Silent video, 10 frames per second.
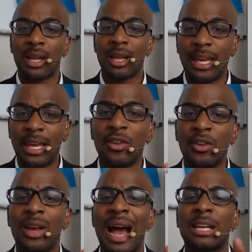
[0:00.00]
Let me give you
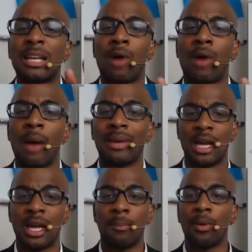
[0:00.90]
guys a prime
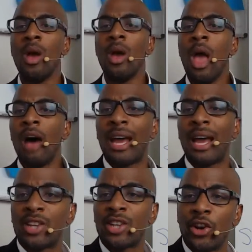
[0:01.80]
example of how to
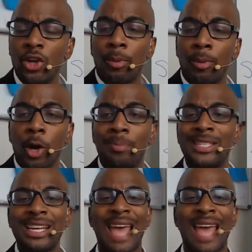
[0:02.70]
turn your purpose,
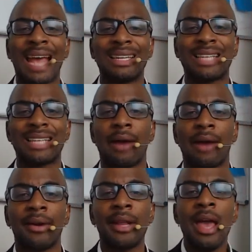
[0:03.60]
exactly,
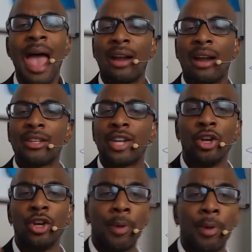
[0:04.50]
Skyron, how to turn
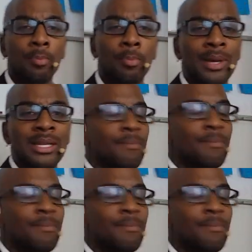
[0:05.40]
your purpose